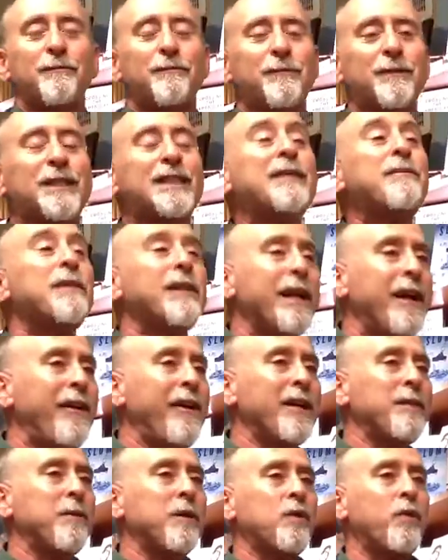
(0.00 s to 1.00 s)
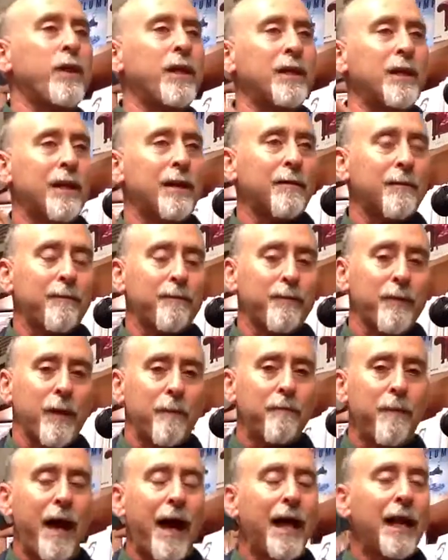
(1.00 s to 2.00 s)
similarities between the
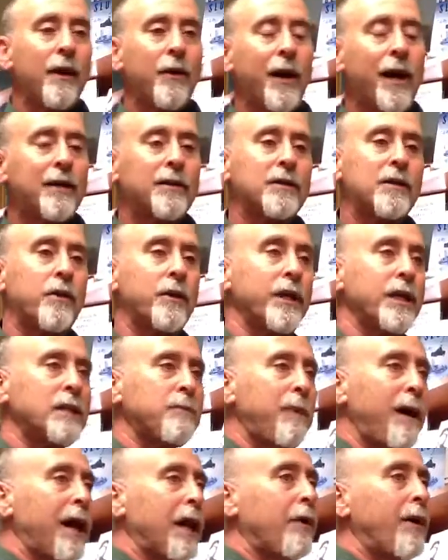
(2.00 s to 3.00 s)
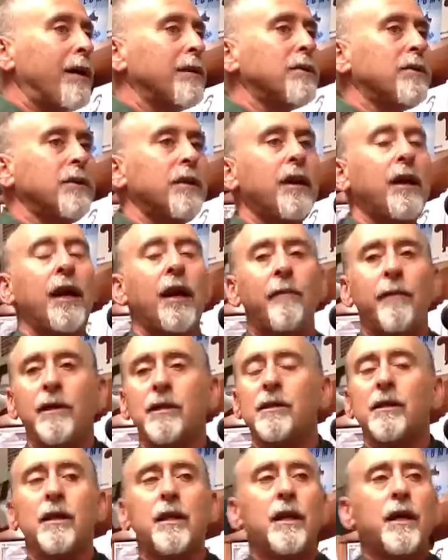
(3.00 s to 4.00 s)
Palo Alto and East Palo Alto
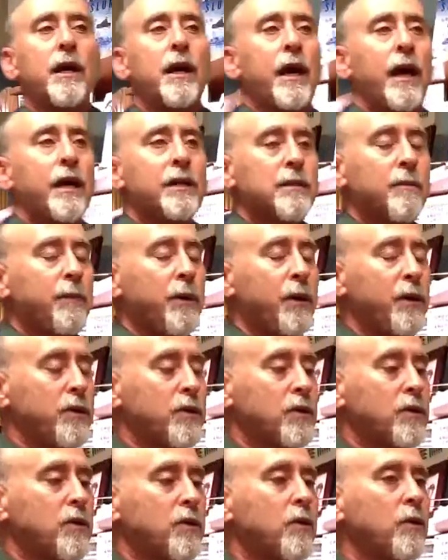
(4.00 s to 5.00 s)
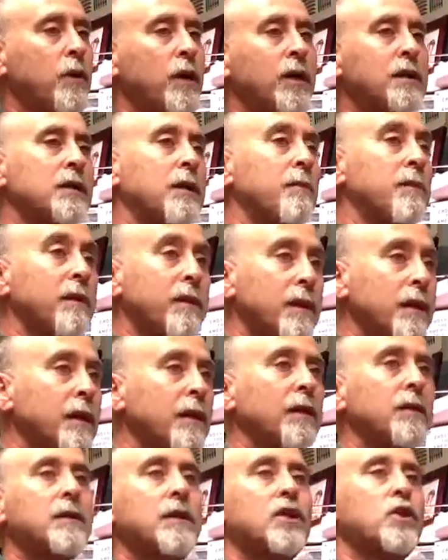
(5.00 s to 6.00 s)
dynamics, as opposed to some of
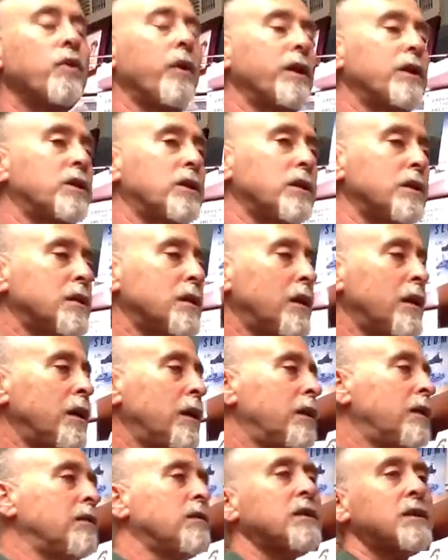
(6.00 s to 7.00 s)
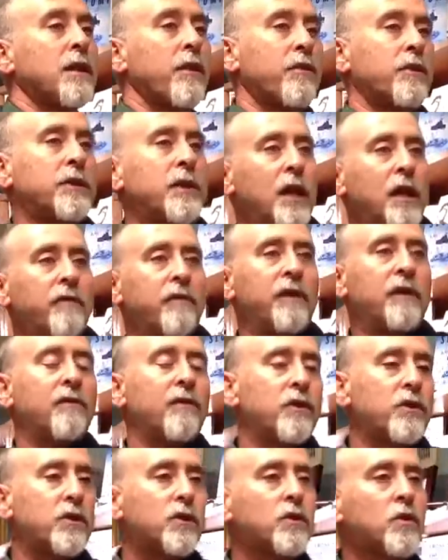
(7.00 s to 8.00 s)
the situations in southern Tel Aviv
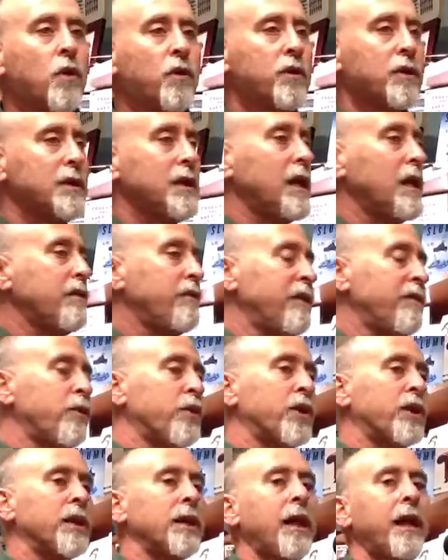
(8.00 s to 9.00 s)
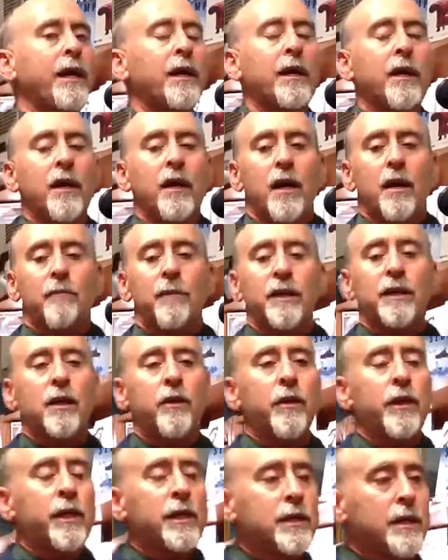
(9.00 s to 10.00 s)
versus northern Tel Aviv with the light. But there
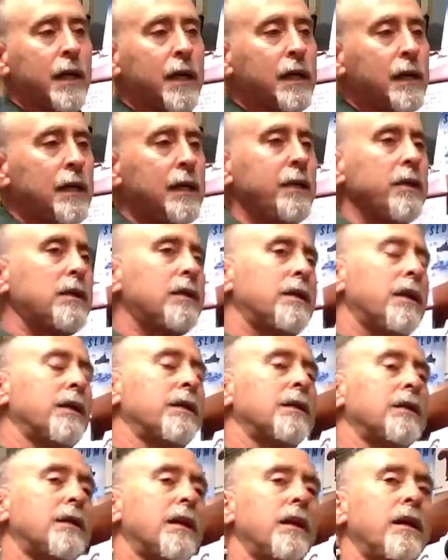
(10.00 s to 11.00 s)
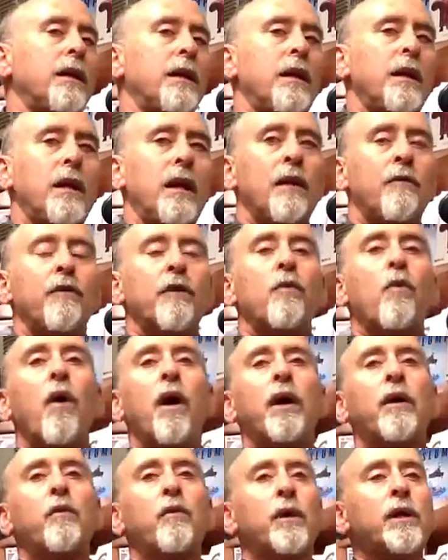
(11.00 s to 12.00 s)
is a clear sense that if we
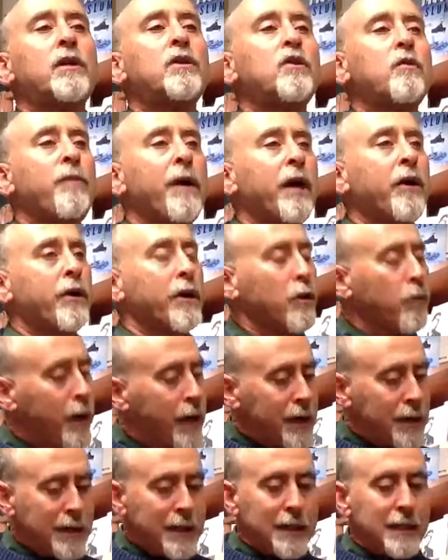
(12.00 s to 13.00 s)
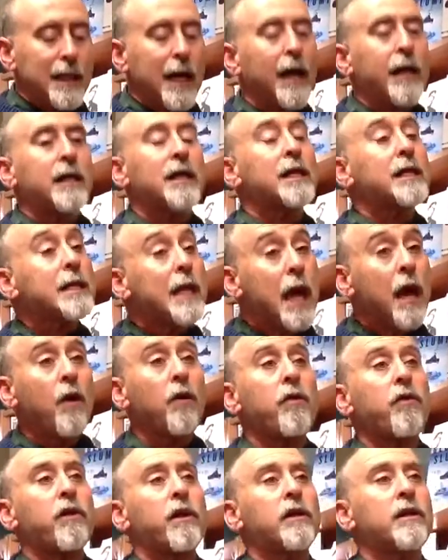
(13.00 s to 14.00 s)
want to really do better and create a society that is
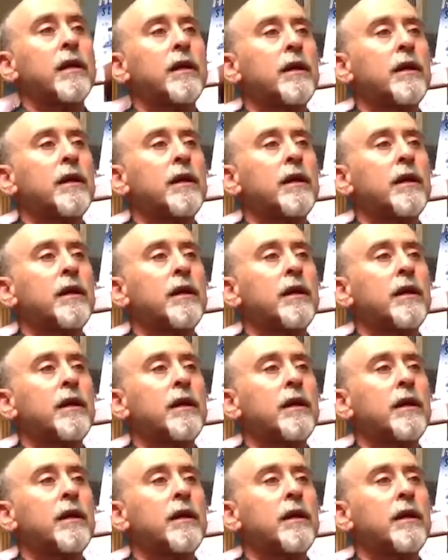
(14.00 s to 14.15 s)
healthy,